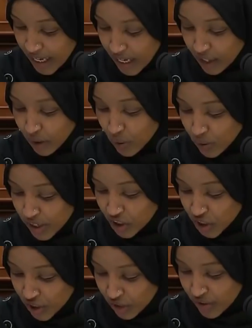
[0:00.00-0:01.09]
including
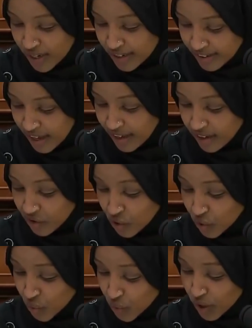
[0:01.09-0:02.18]
children as young as
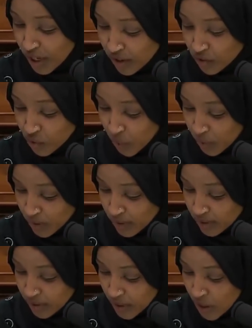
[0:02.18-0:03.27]
2 years old,